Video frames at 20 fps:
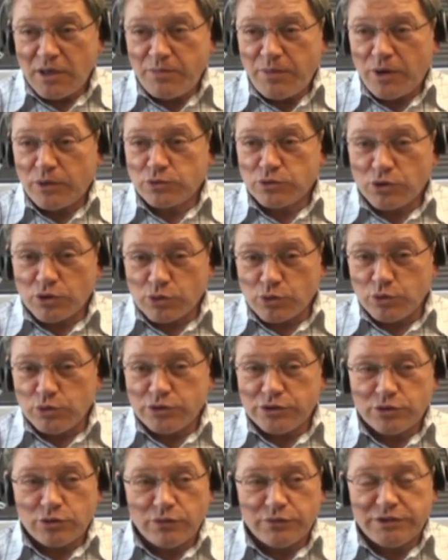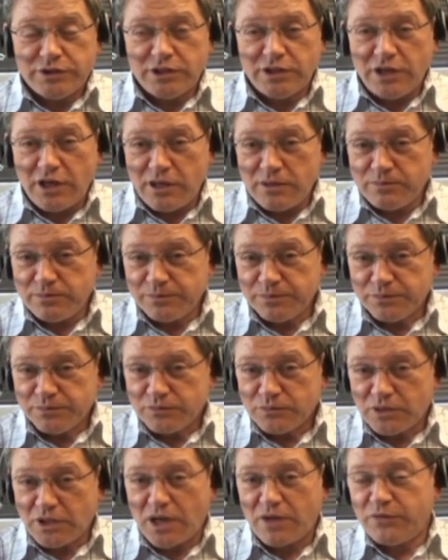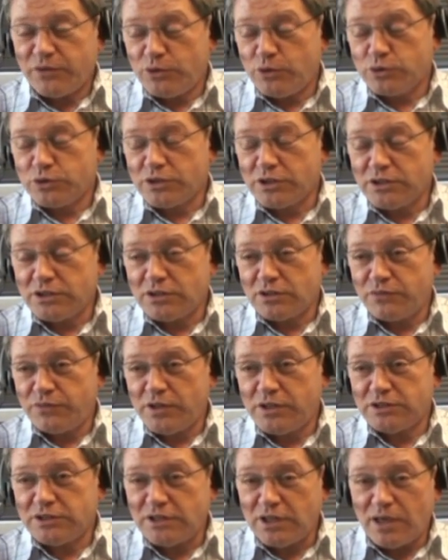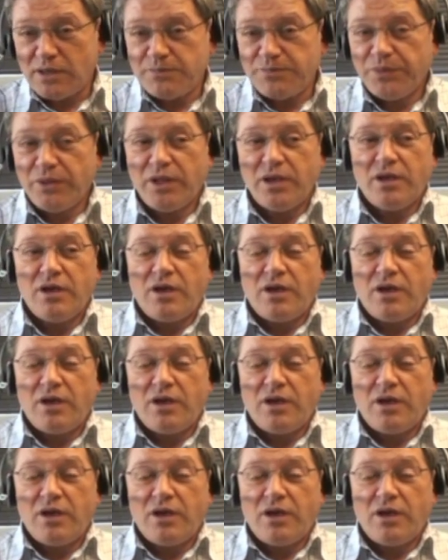about rules of the game, graphic user interface game.